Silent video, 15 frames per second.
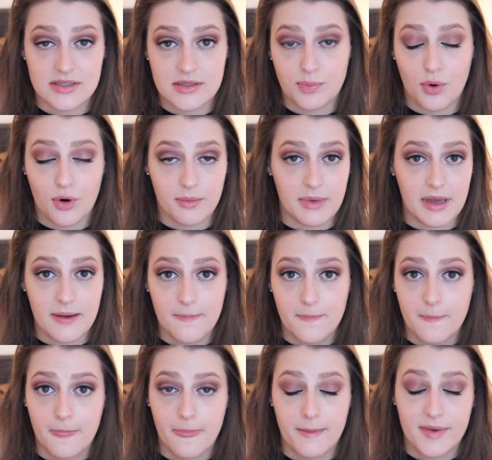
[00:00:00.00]
support me
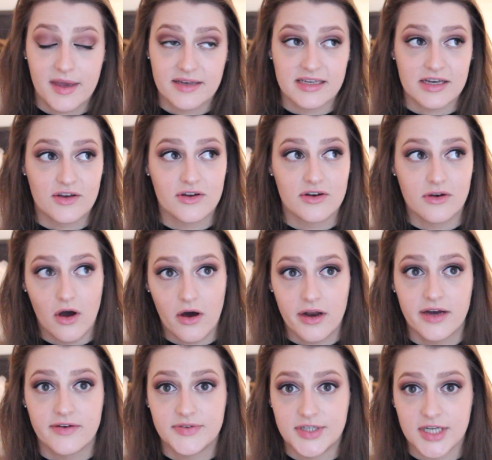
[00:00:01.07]
because I could not
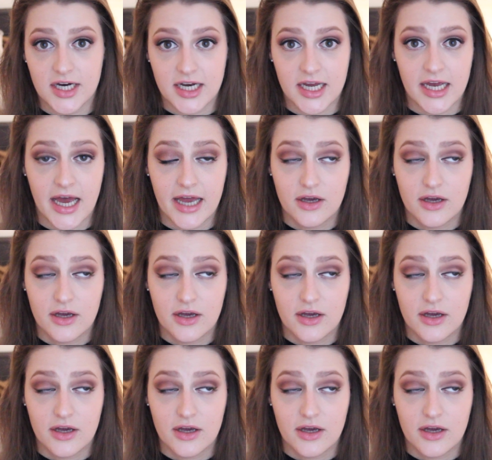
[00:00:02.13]
have done it.